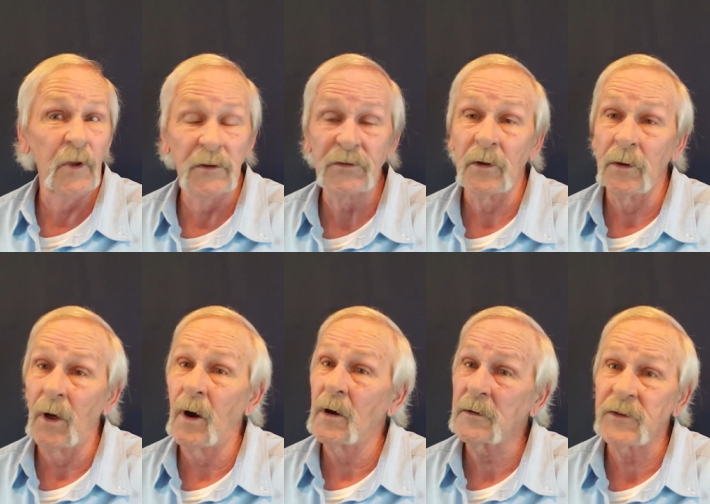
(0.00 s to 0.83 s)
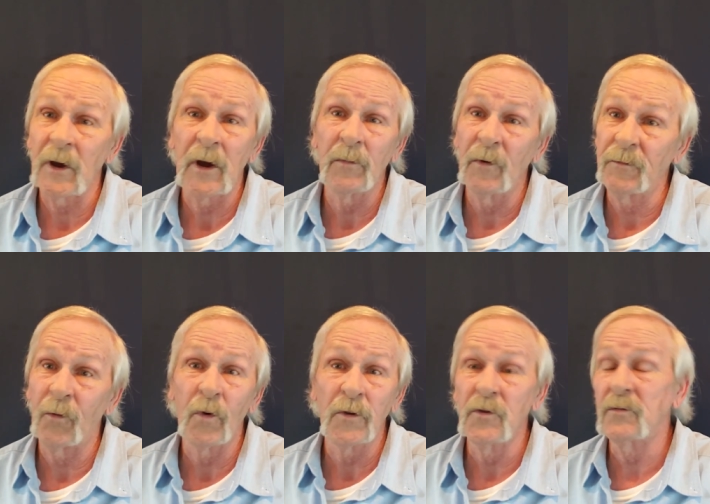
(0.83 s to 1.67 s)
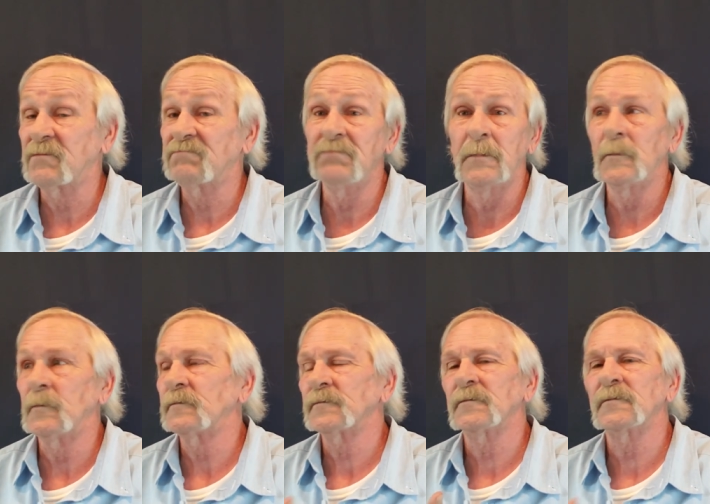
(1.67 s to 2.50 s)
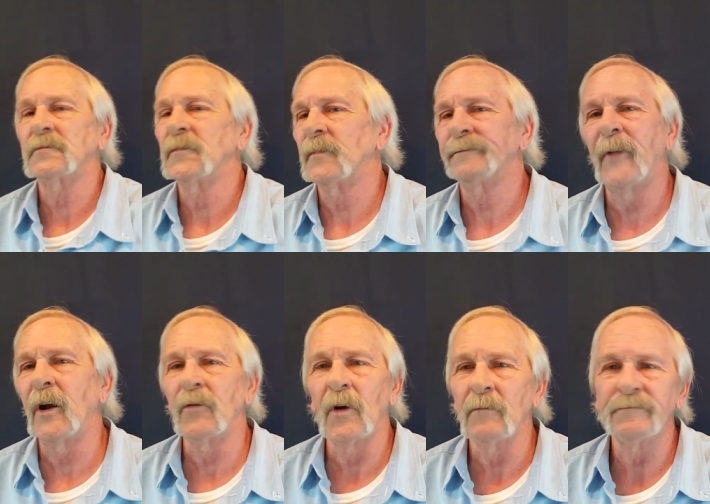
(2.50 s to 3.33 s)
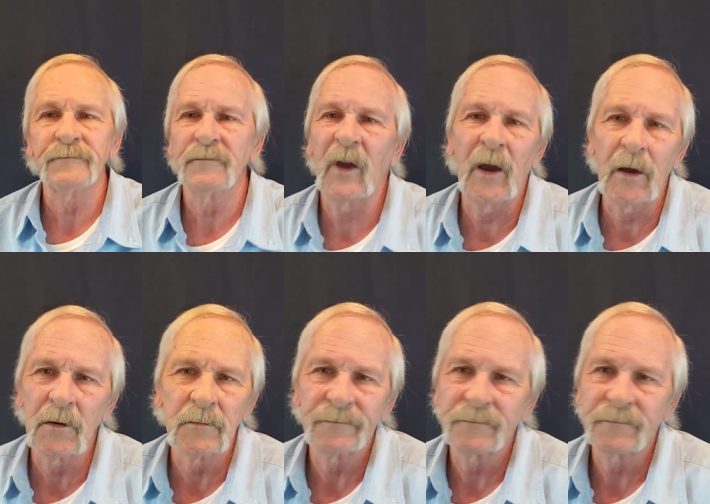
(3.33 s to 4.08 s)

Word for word: place a long time before you ever had